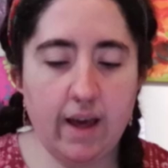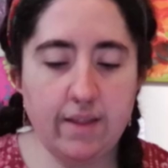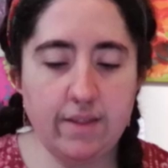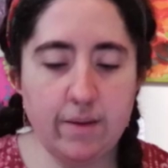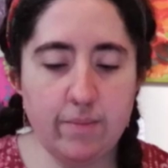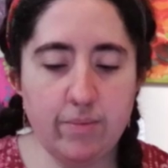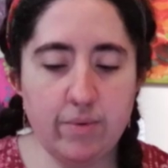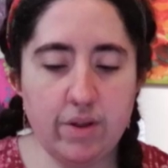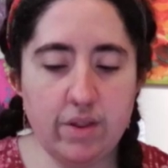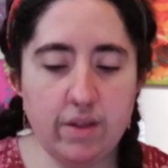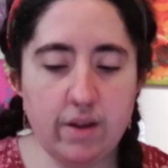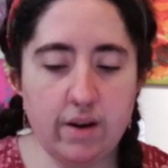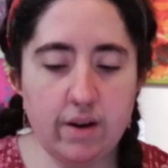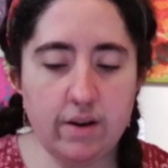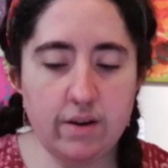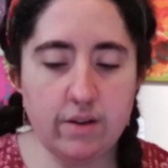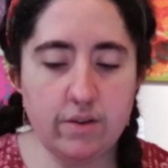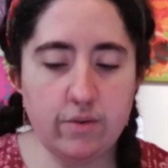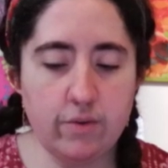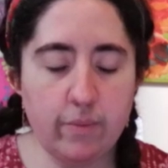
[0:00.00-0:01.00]
had the priest had
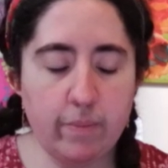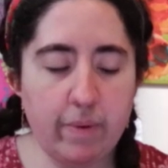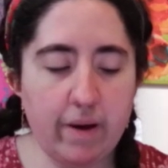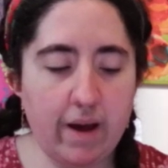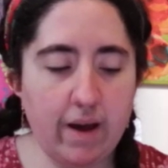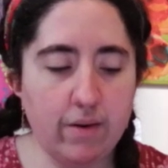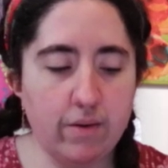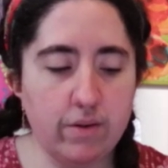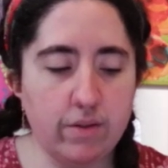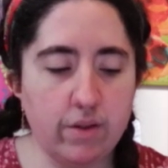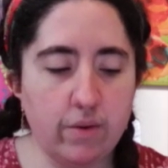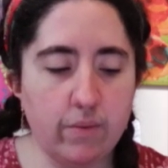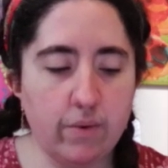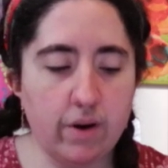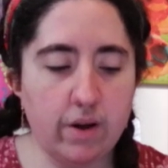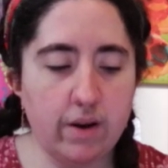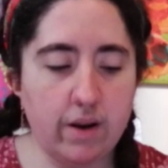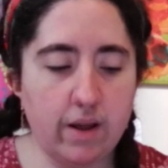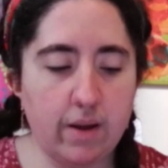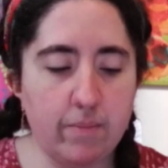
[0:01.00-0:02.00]
any true powers, it would
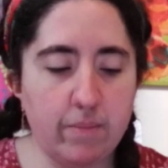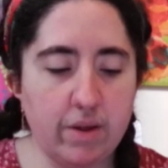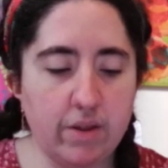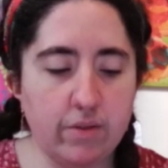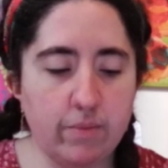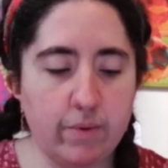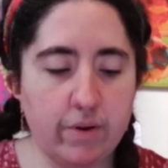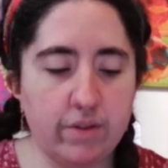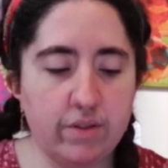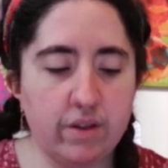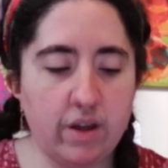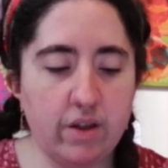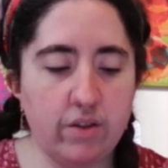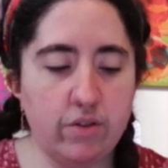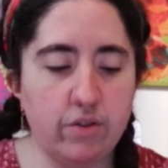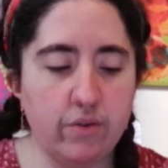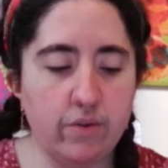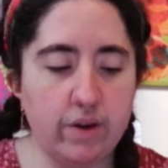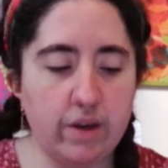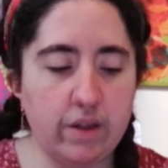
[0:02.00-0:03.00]
have not been
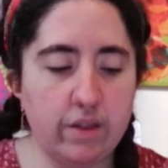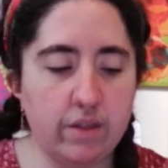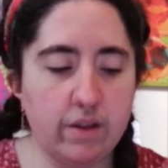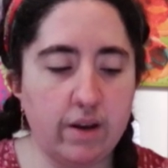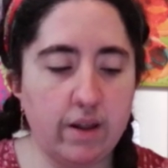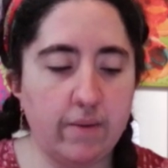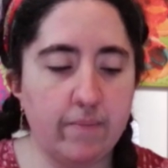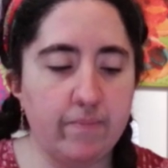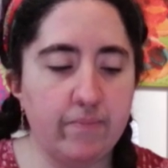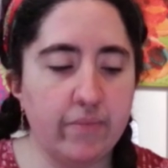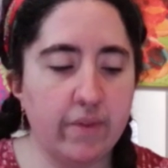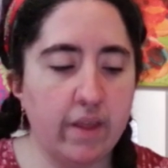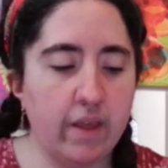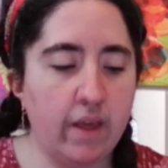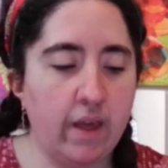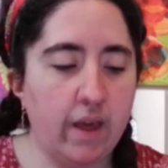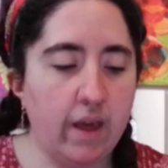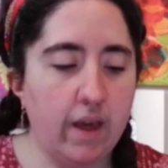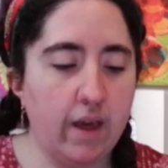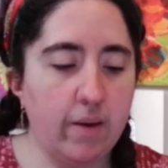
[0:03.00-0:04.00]
possessed so easily.
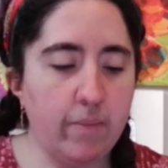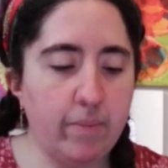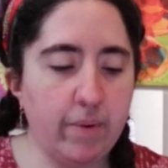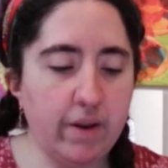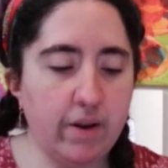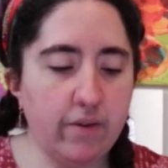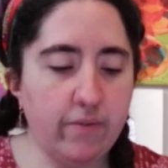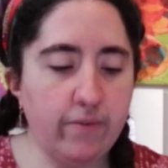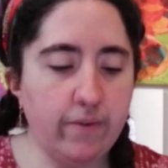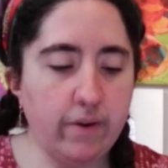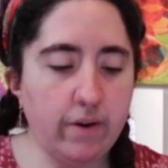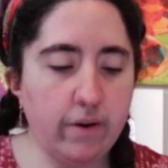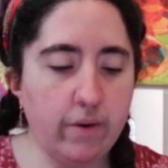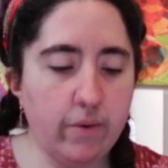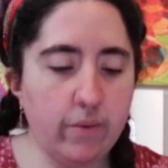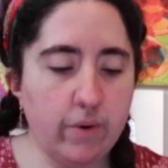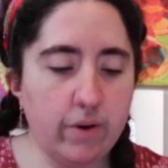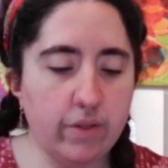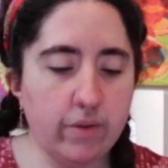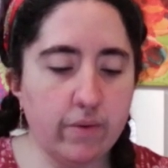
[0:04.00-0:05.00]
And Peter's
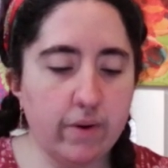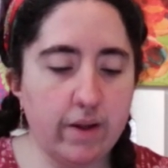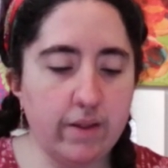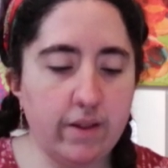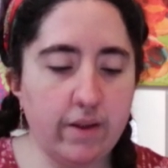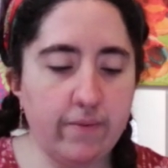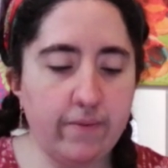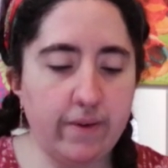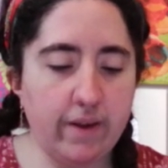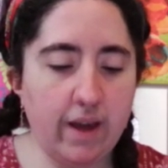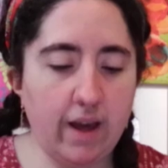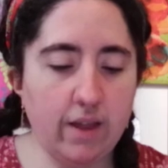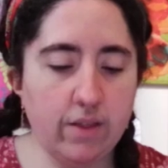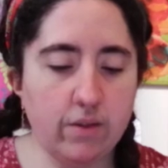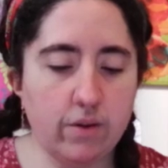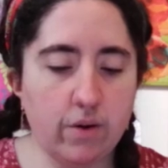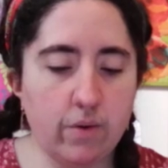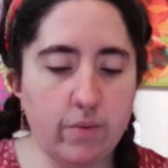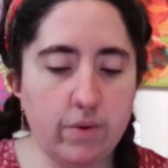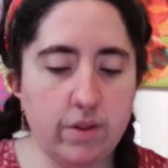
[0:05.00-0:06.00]
funeral was quite a
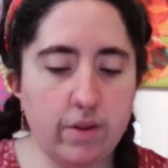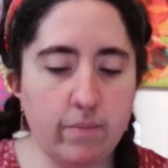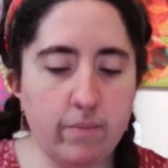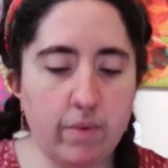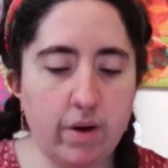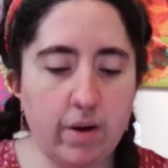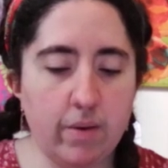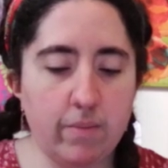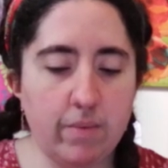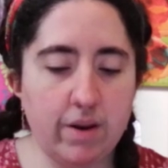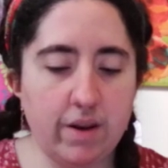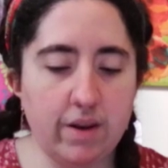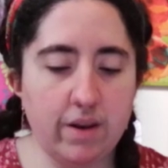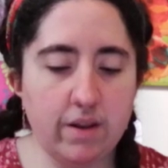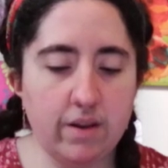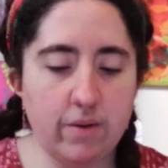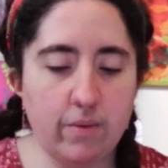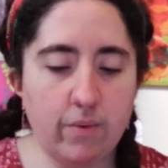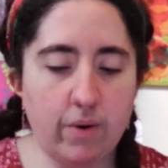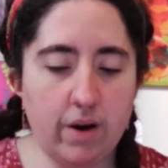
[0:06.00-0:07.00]
fiasco, with the mumbling
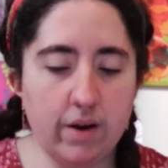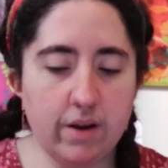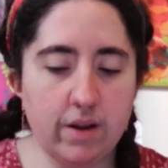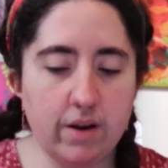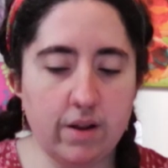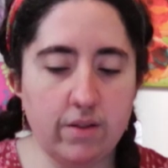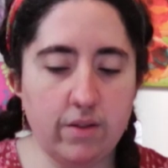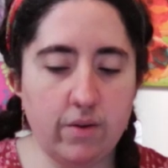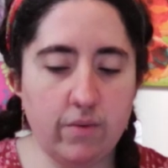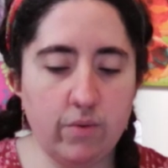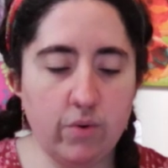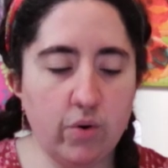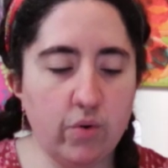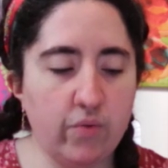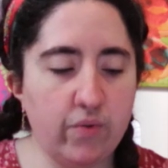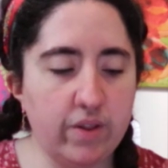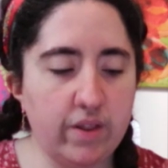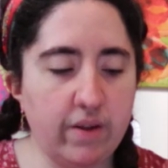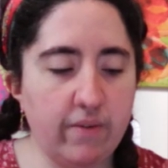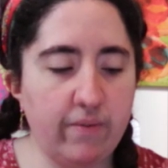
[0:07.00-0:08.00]
and the walking on the
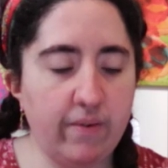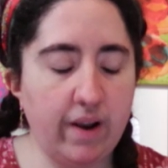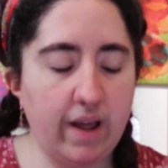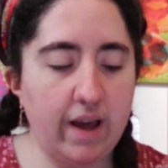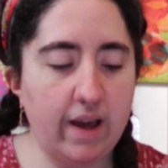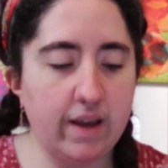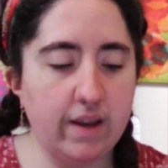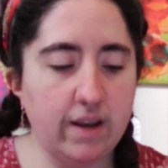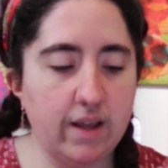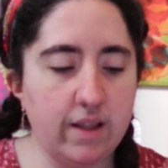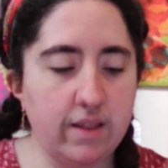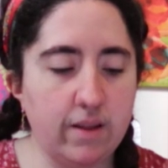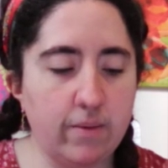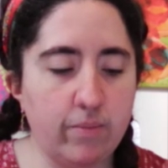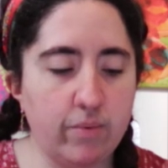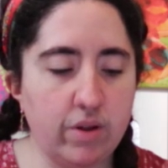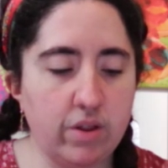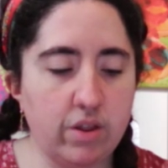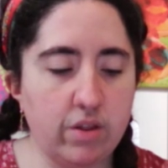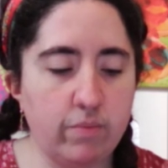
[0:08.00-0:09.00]
roof and the flying, and
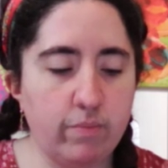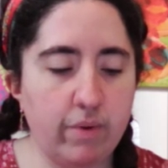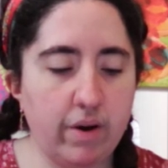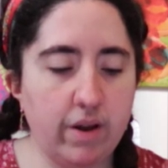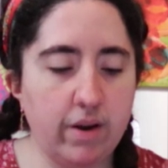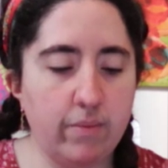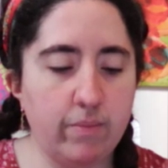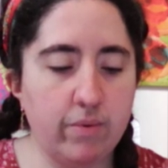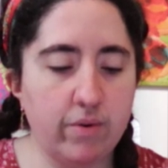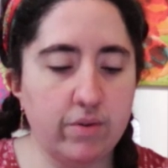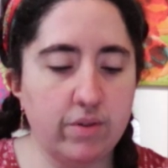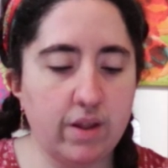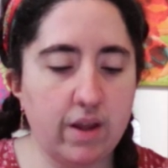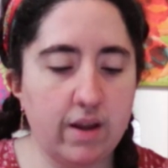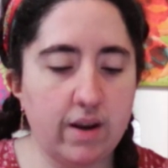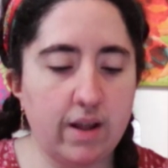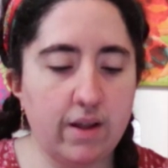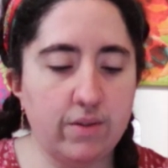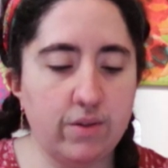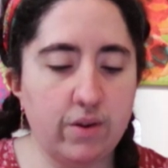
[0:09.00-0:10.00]
the priest's body broke
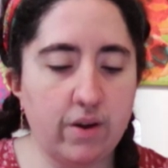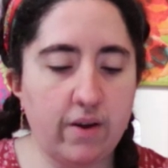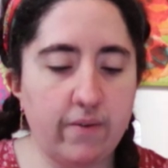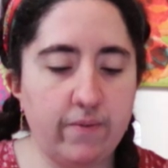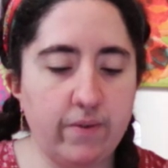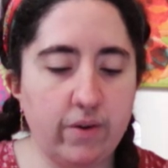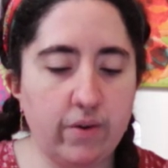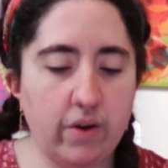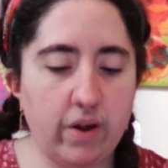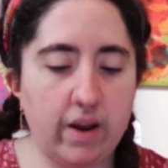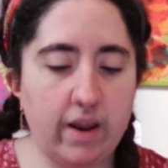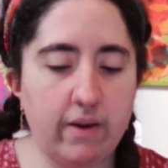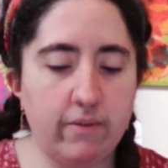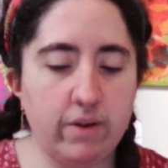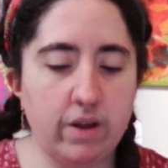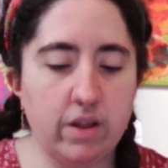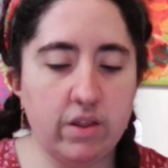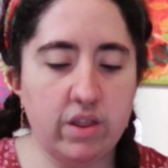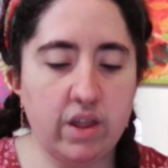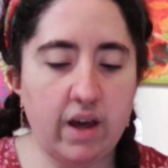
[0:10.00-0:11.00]
down after a few
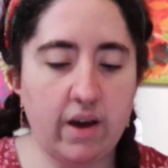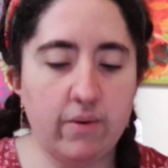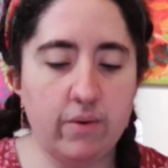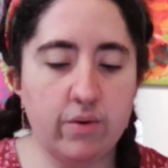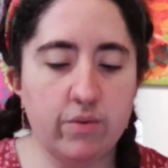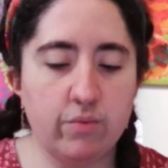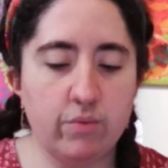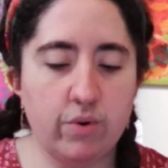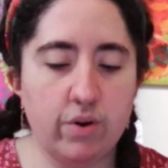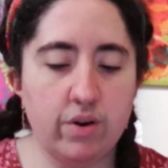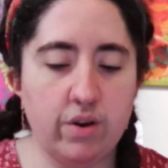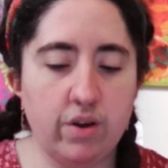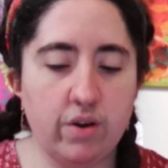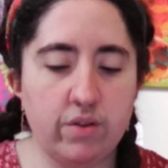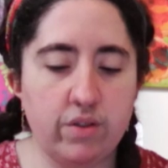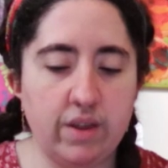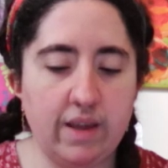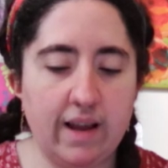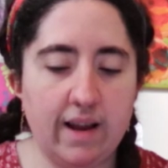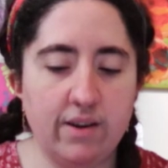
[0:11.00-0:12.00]
hilarious hours worthy
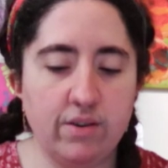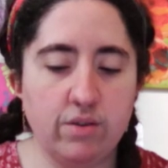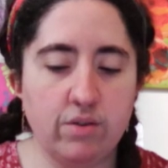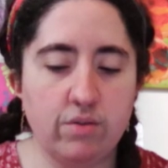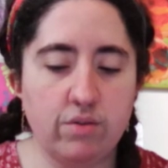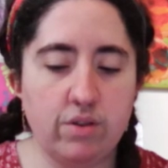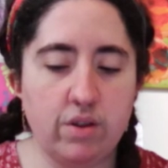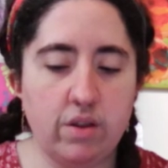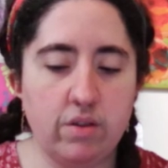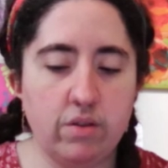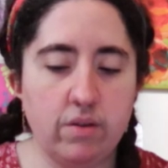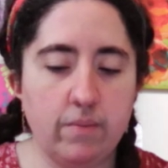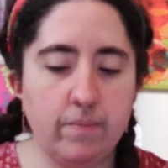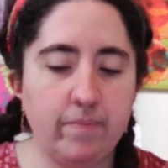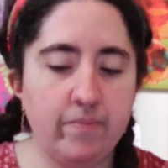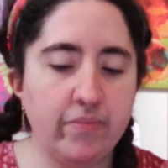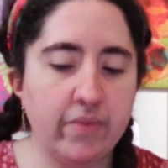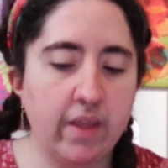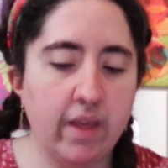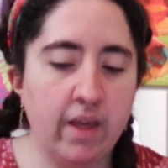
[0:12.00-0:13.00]
of the exorcism.